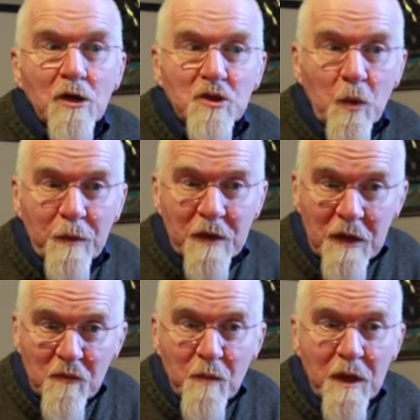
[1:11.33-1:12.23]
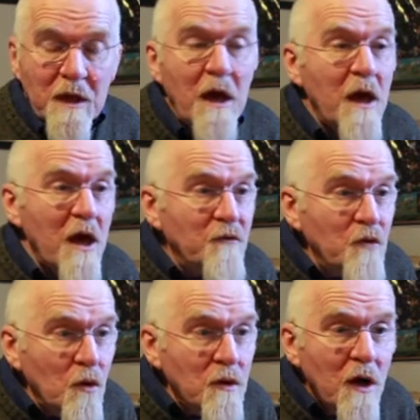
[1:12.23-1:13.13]
So believe me, if
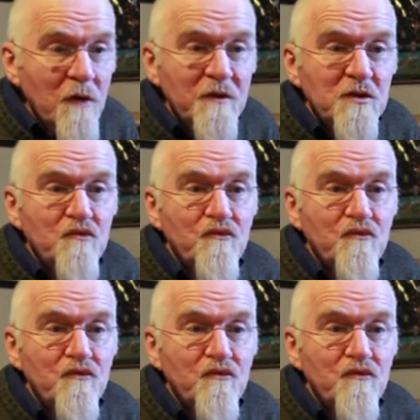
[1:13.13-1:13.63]
your life is